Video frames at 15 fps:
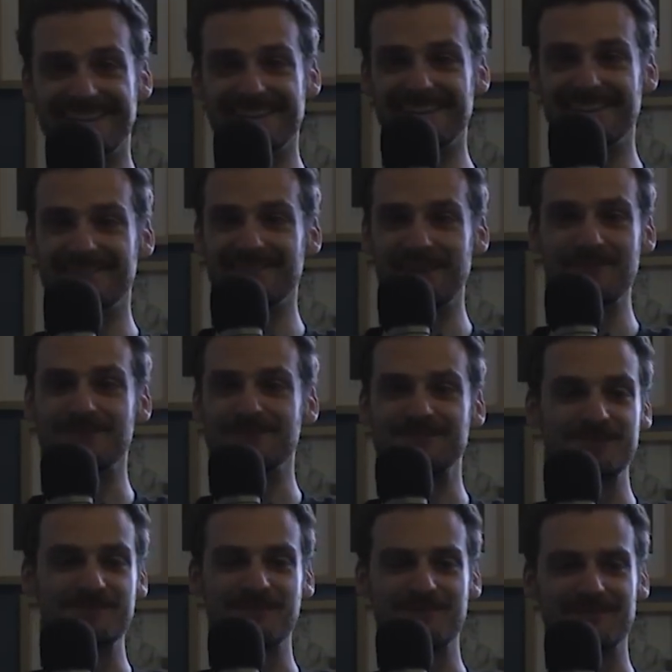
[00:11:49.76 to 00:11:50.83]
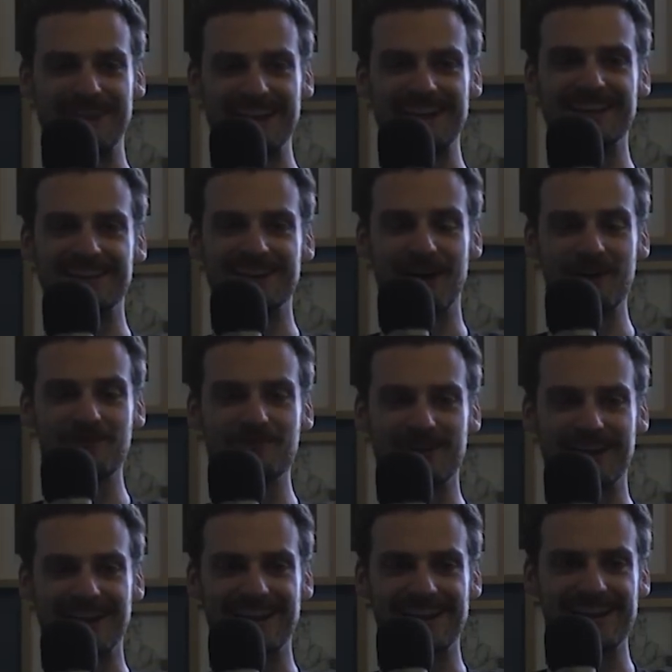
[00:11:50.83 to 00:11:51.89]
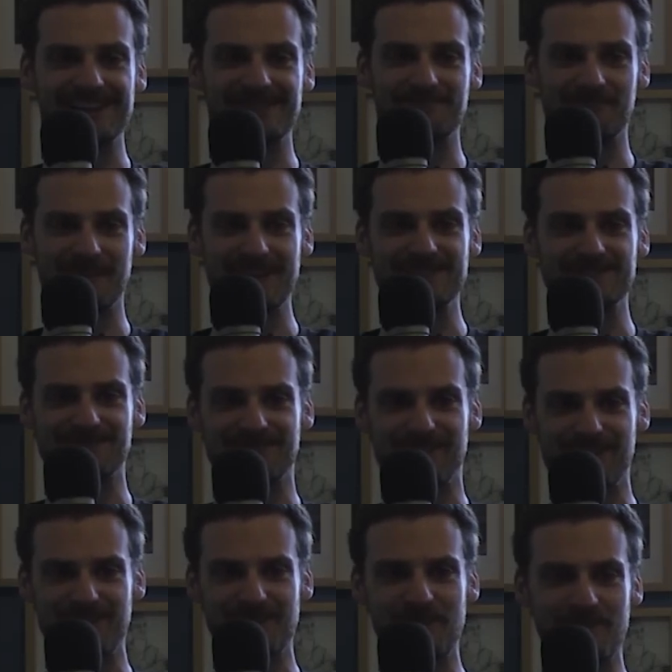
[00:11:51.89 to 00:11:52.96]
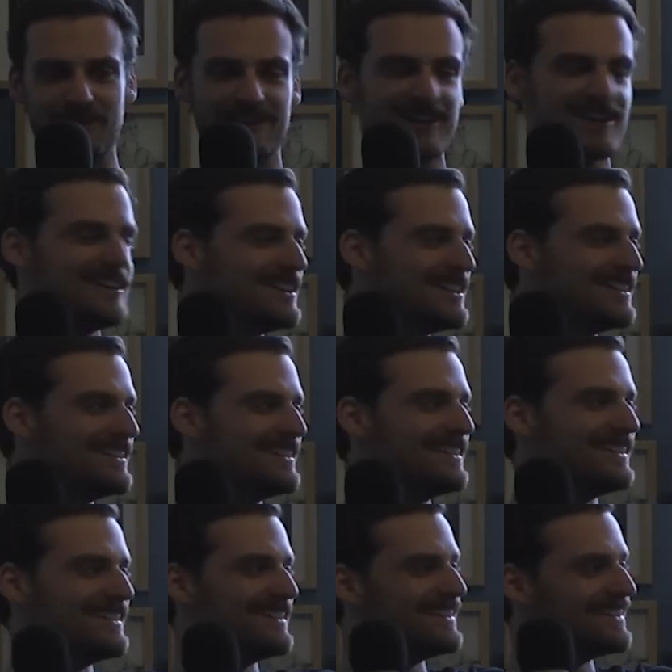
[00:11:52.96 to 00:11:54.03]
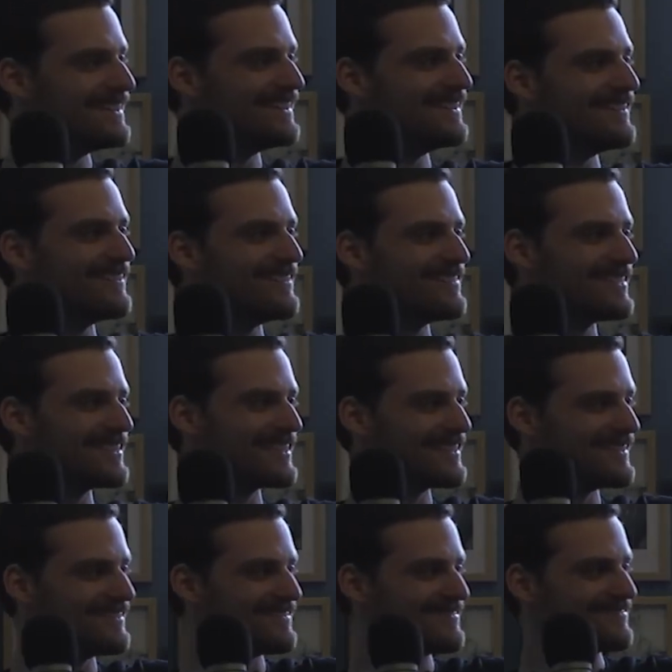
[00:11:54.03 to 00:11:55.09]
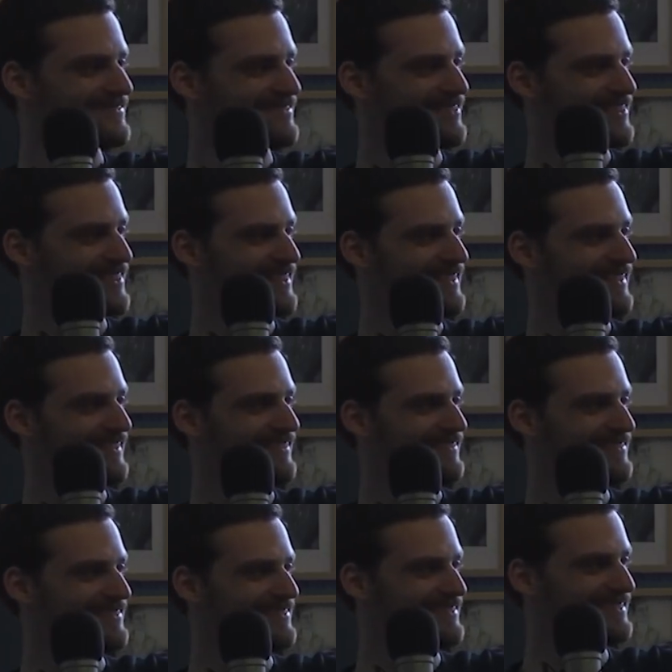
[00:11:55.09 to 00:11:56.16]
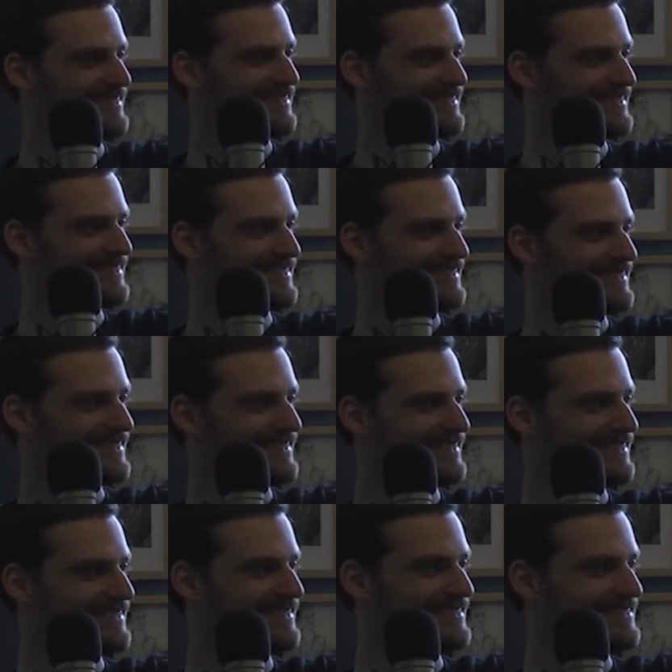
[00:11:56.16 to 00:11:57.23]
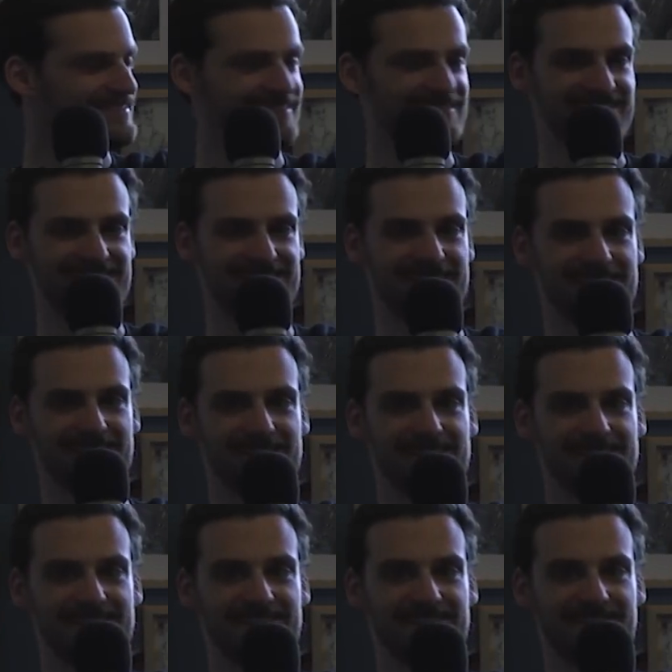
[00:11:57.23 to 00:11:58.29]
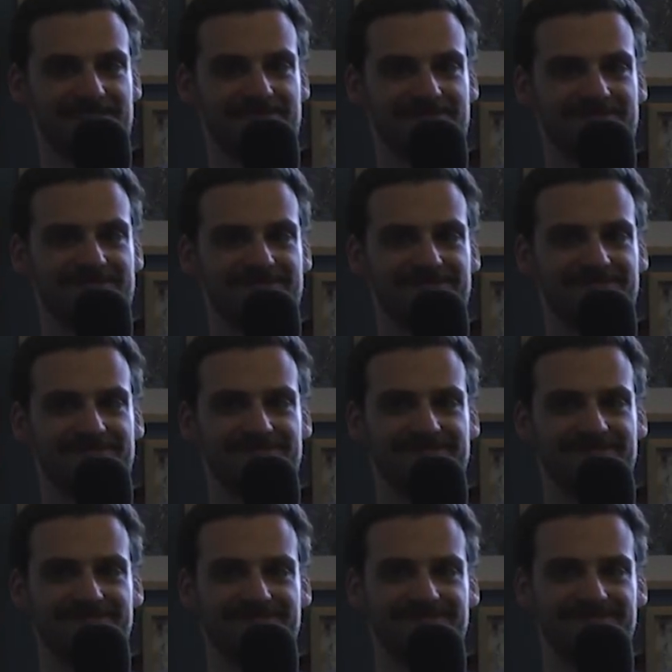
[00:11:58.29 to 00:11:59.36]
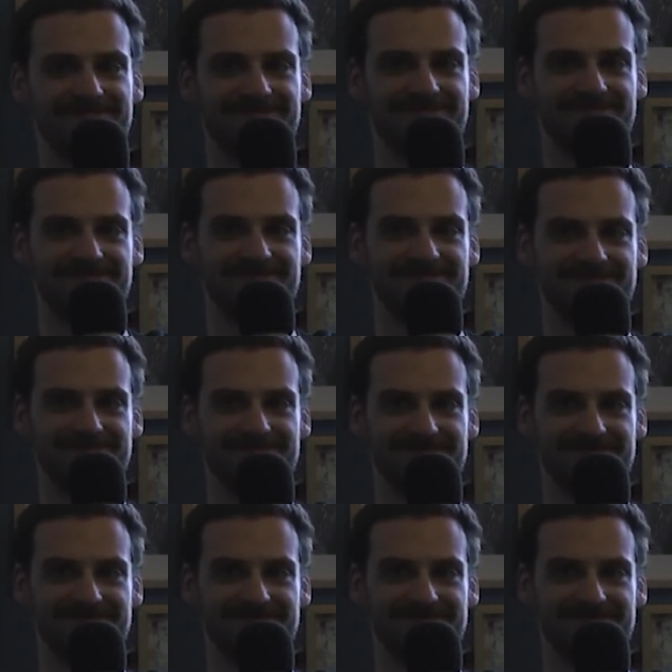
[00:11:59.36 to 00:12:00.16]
No, because you won't kill it. I will kill it in a blaze of glory. You'd take it to like a care home and treat it right. You know, you'd have that motherfucker live in.